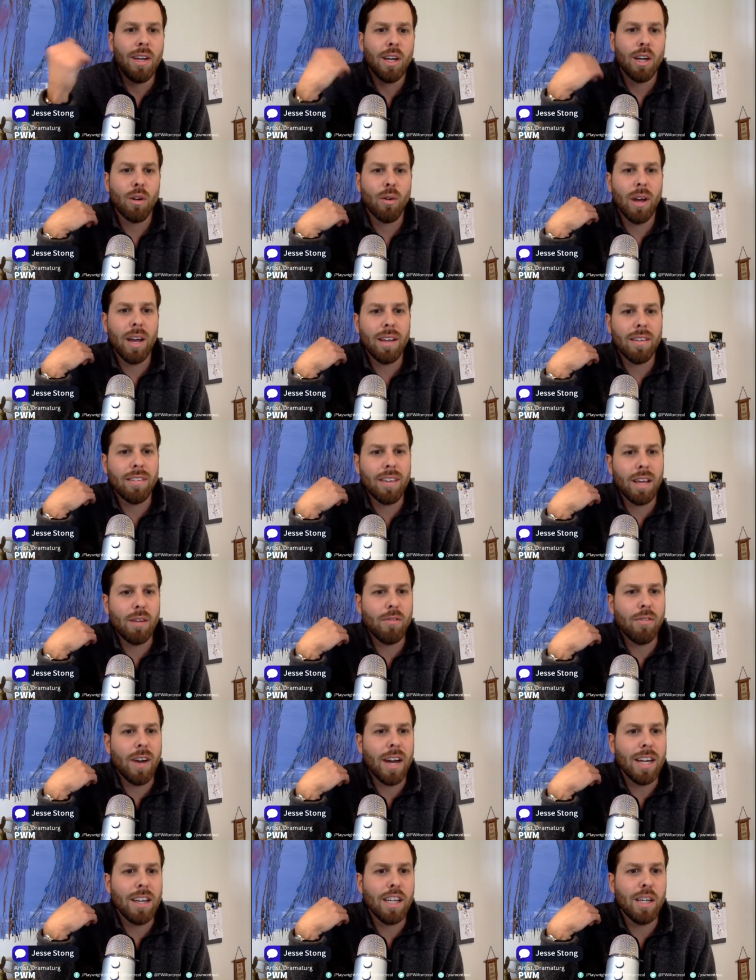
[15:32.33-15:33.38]
Craig said,
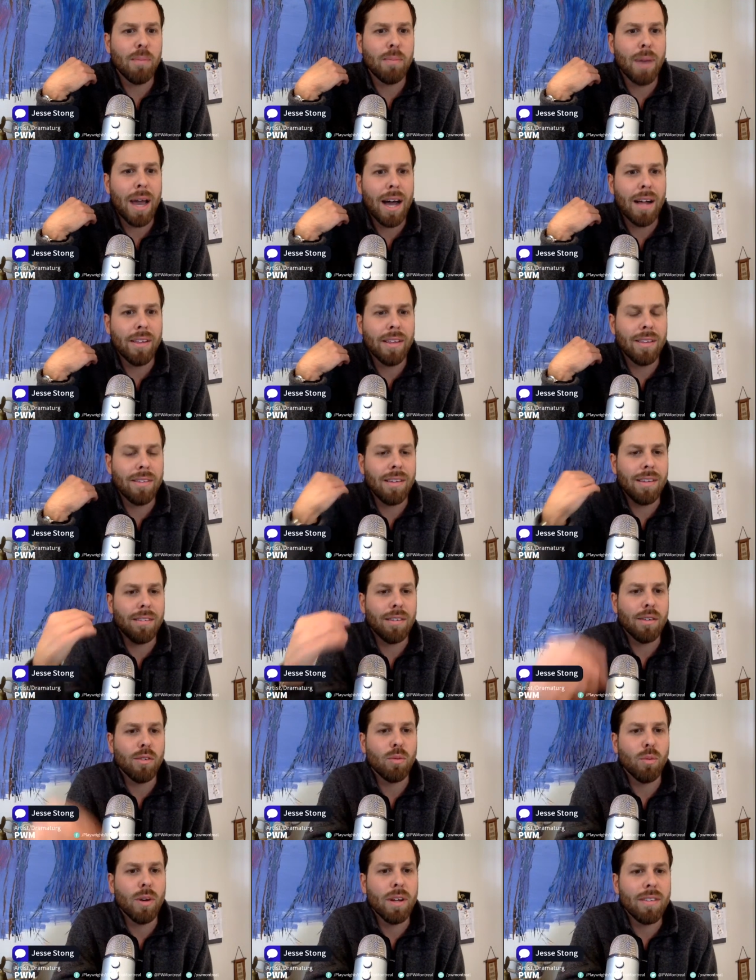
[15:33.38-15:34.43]
finding balance
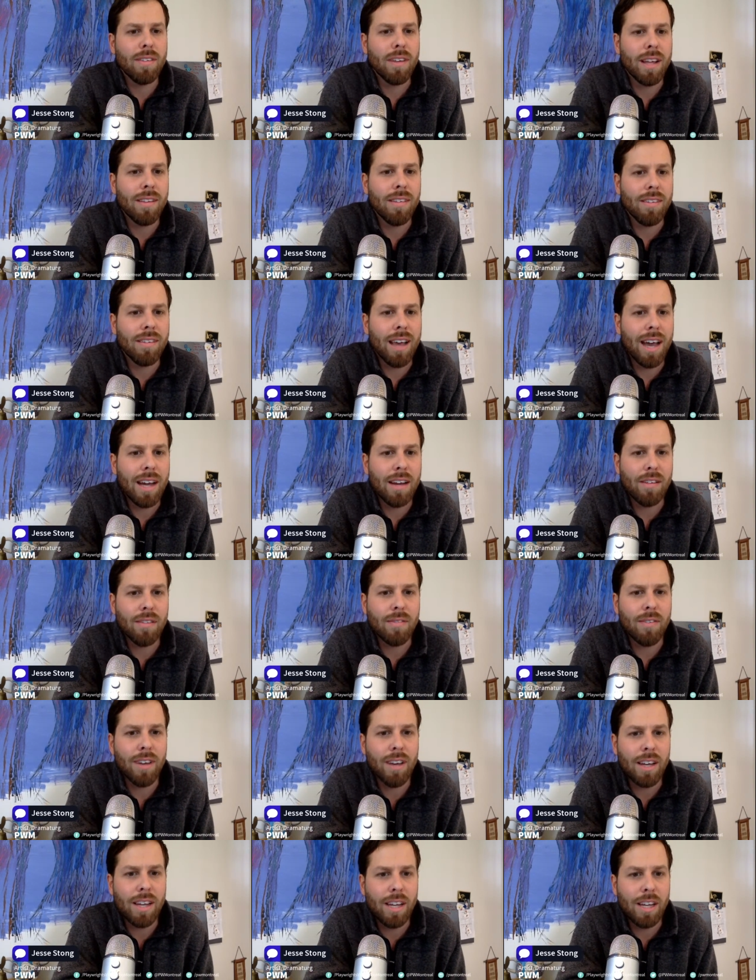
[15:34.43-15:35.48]
isn't what's
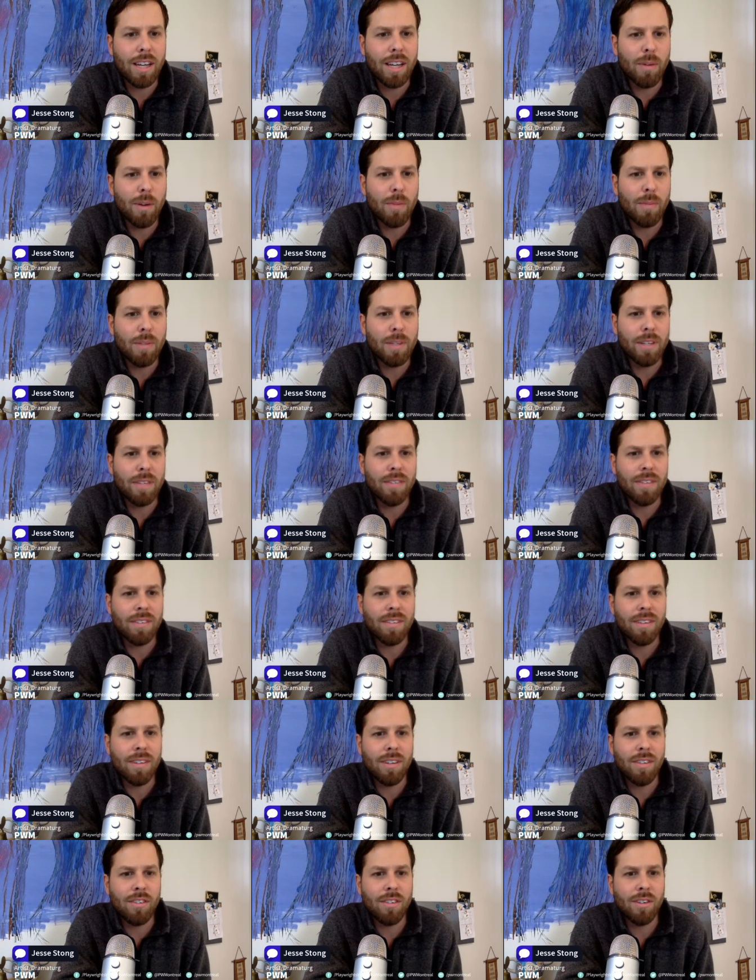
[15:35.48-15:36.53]
unsatisfying about
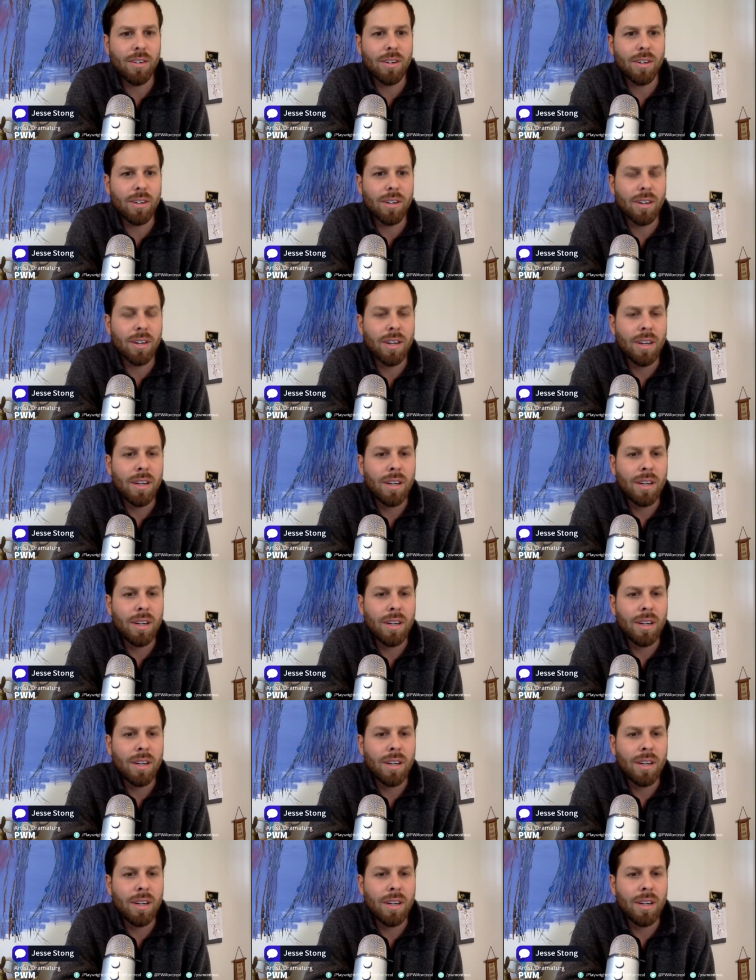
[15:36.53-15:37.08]
Maleficent and Joker.